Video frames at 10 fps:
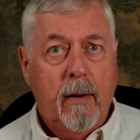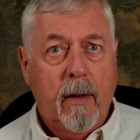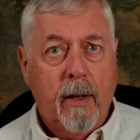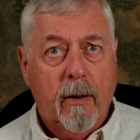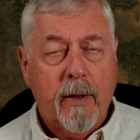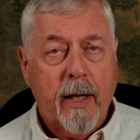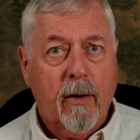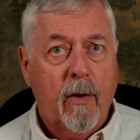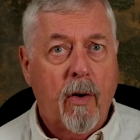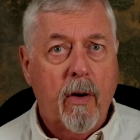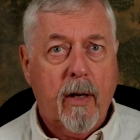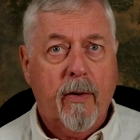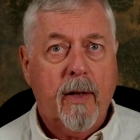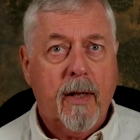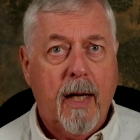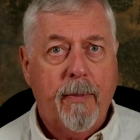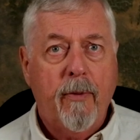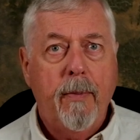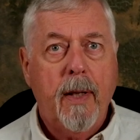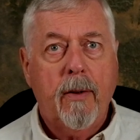You know, take a look at the type
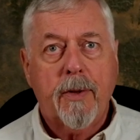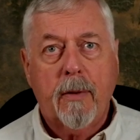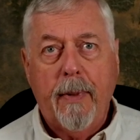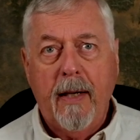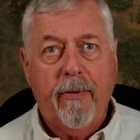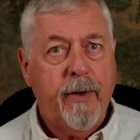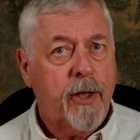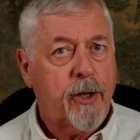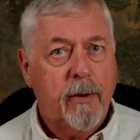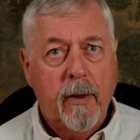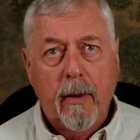of minnows, the bait fish.